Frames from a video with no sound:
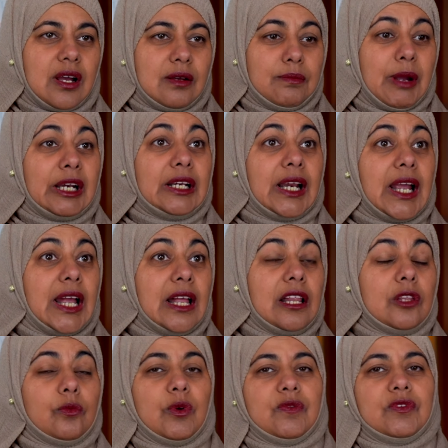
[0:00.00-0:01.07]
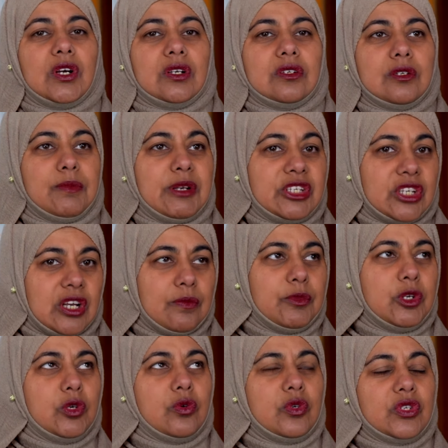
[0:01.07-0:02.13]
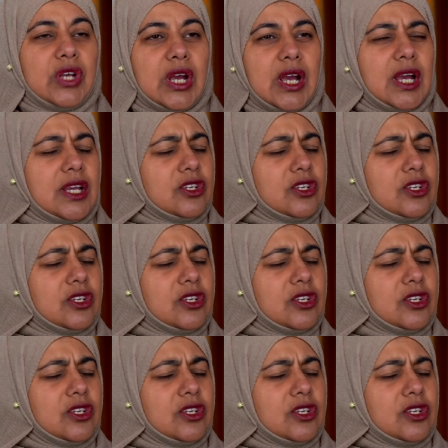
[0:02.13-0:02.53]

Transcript: mental health, we've done domestic abuse,